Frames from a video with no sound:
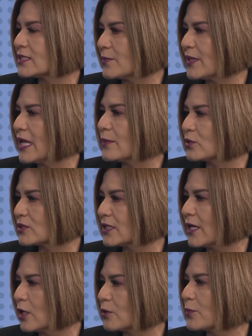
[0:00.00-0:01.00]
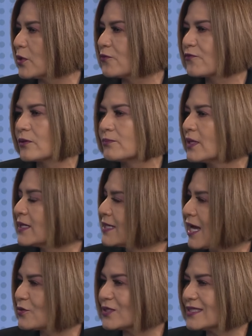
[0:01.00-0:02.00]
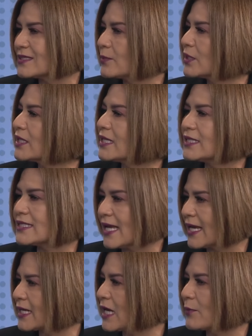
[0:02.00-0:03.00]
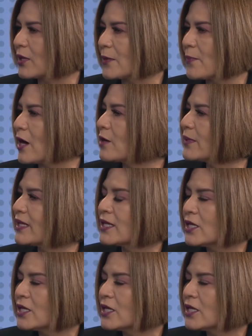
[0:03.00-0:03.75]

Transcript: to be able to help you, from housing stability to economic empowerment